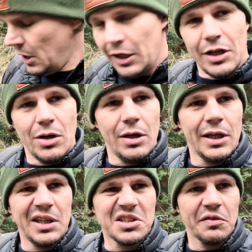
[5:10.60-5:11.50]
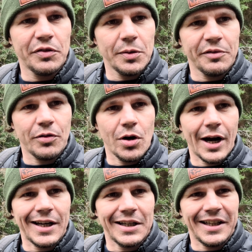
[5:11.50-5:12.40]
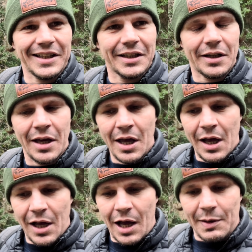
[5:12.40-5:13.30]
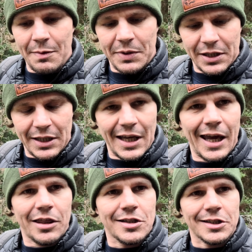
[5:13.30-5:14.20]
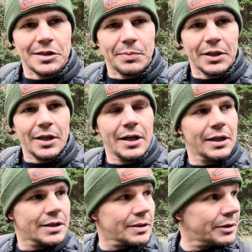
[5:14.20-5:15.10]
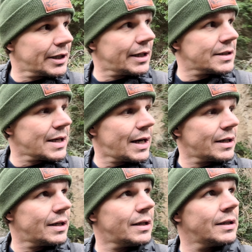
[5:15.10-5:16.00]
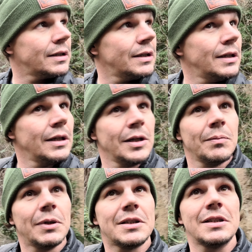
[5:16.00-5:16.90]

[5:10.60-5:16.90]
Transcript: you know, eat some food before I didn't eat, and I might be the 8th sleeper because I'm getting kind of tired. But